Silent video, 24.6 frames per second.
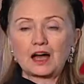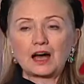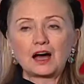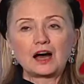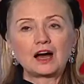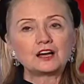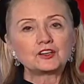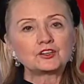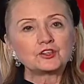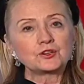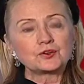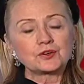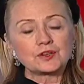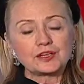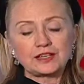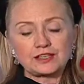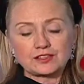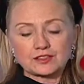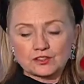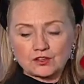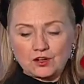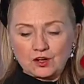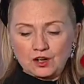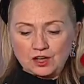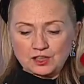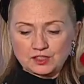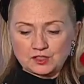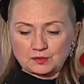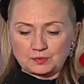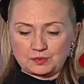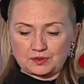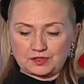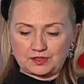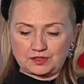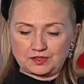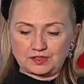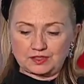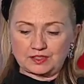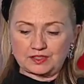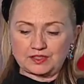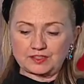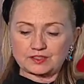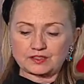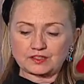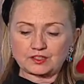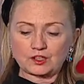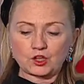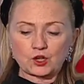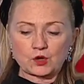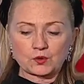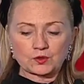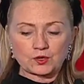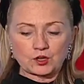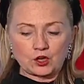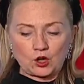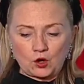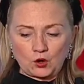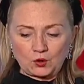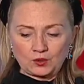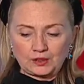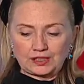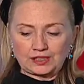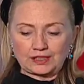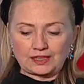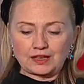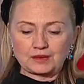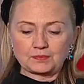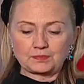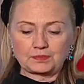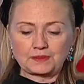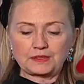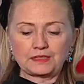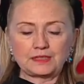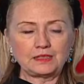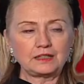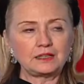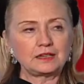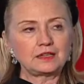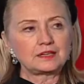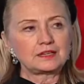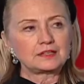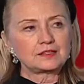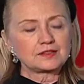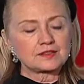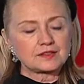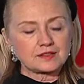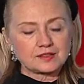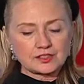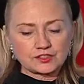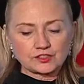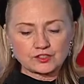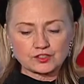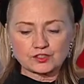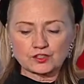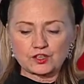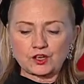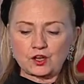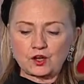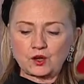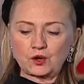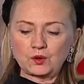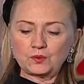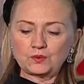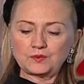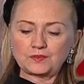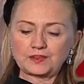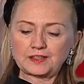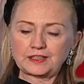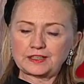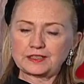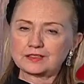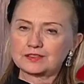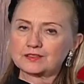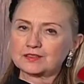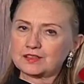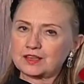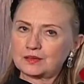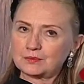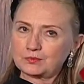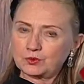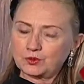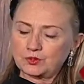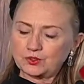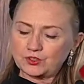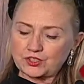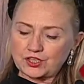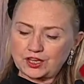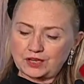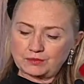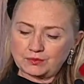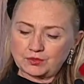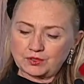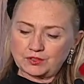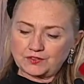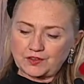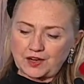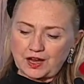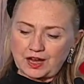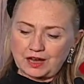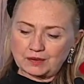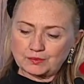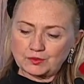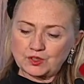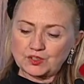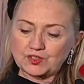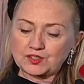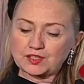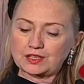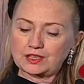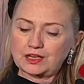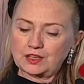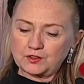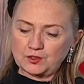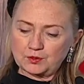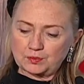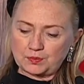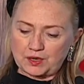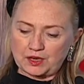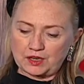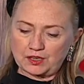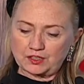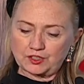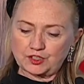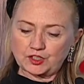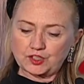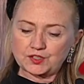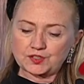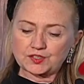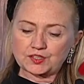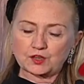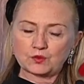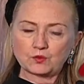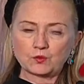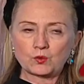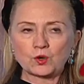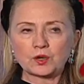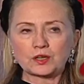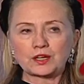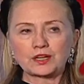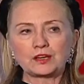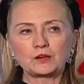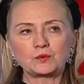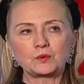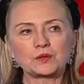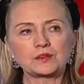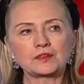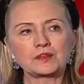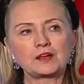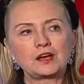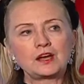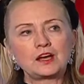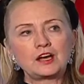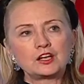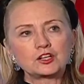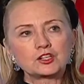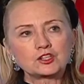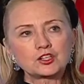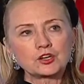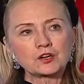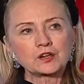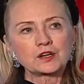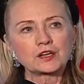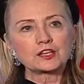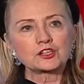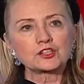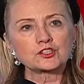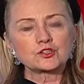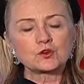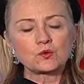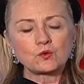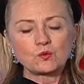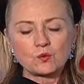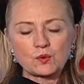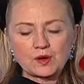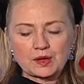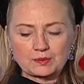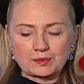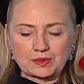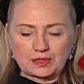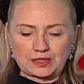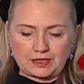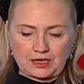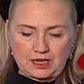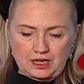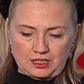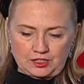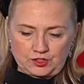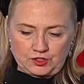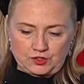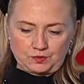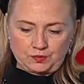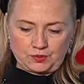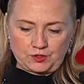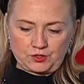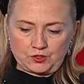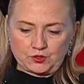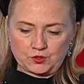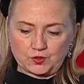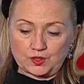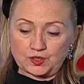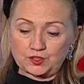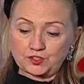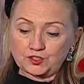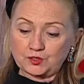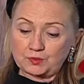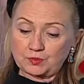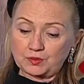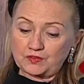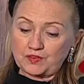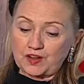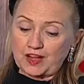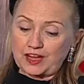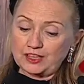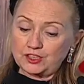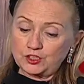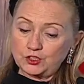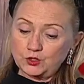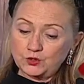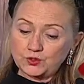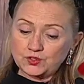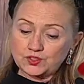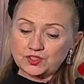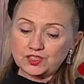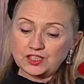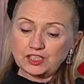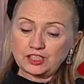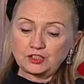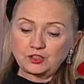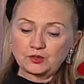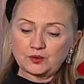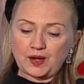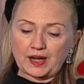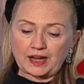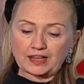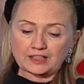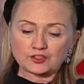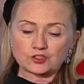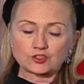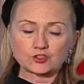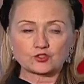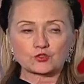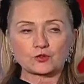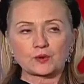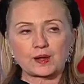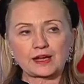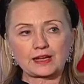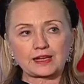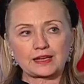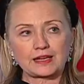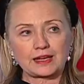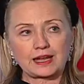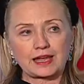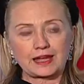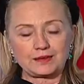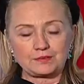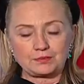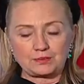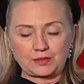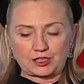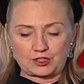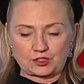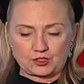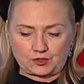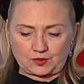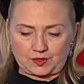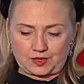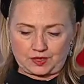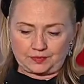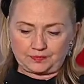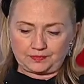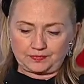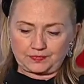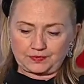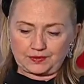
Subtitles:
Under its auspices, the Coca-Cola Company, Cisco, the Istanbul Chamber of Commerce, and other partners are working with Turkish women entrepreneurs to provide new seed grants, training, and mentoring.